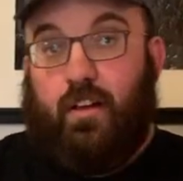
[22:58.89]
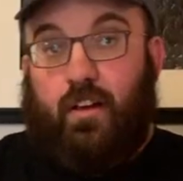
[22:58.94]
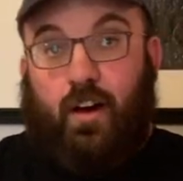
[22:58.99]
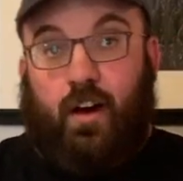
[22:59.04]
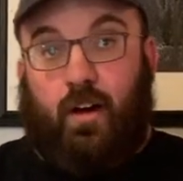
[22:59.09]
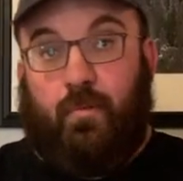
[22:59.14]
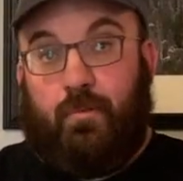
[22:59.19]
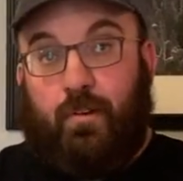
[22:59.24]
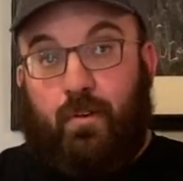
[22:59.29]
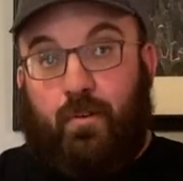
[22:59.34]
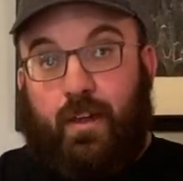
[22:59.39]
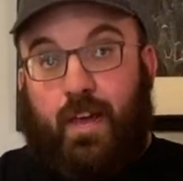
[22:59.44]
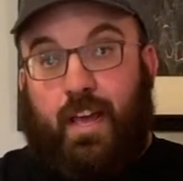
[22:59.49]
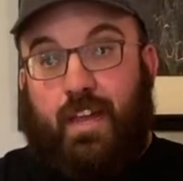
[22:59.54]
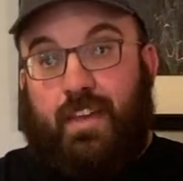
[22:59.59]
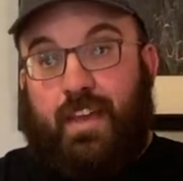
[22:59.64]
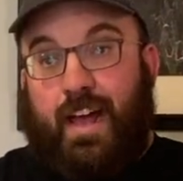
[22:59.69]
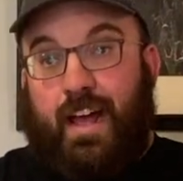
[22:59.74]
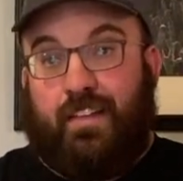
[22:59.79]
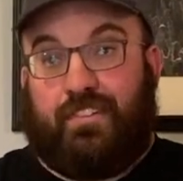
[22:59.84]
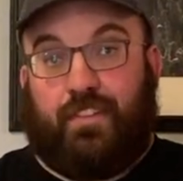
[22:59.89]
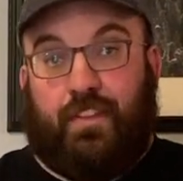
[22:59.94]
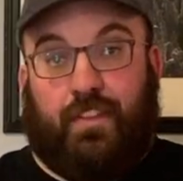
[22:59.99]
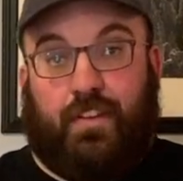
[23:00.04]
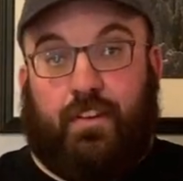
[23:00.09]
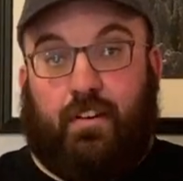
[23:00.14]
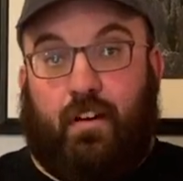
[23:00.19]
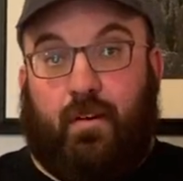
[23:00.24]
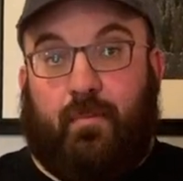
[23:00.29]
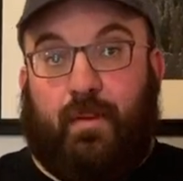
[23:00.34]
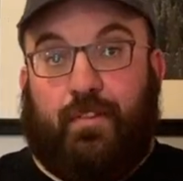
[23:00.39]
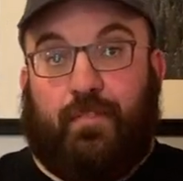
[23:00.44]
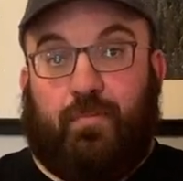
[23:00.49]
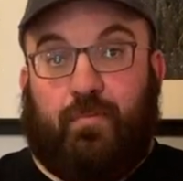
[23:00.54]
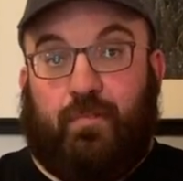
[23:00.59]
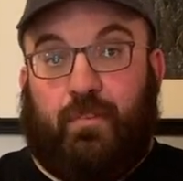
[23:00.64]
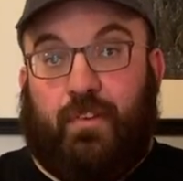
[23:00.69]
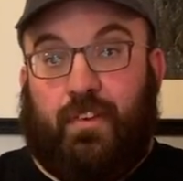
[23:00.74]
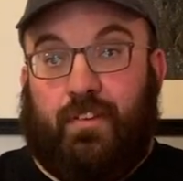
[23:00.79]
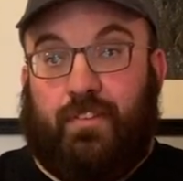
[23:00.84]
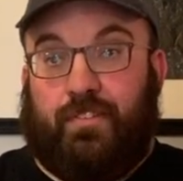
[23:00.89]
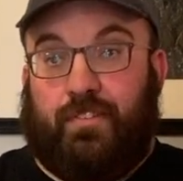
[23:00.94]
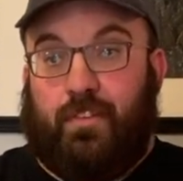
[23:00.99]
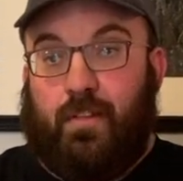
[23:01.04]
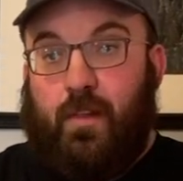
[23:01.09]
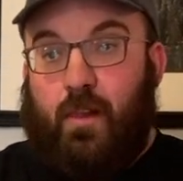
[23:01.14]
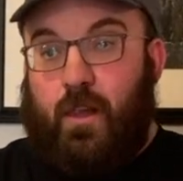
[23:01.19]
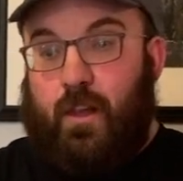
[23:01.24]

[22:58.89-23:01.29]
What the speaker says: go ahead and ask in the comments, please.